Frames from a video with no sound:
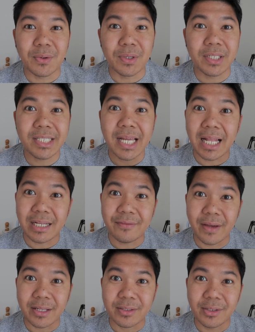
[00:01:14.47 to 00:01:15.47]
word
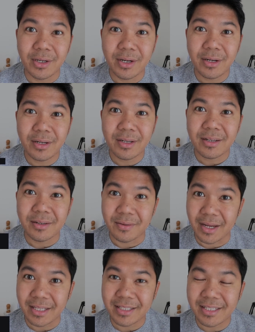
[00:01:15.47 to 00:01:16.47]
elevator,
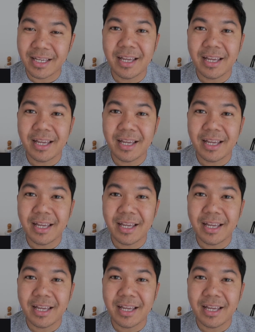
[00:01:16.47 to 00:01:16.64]
right?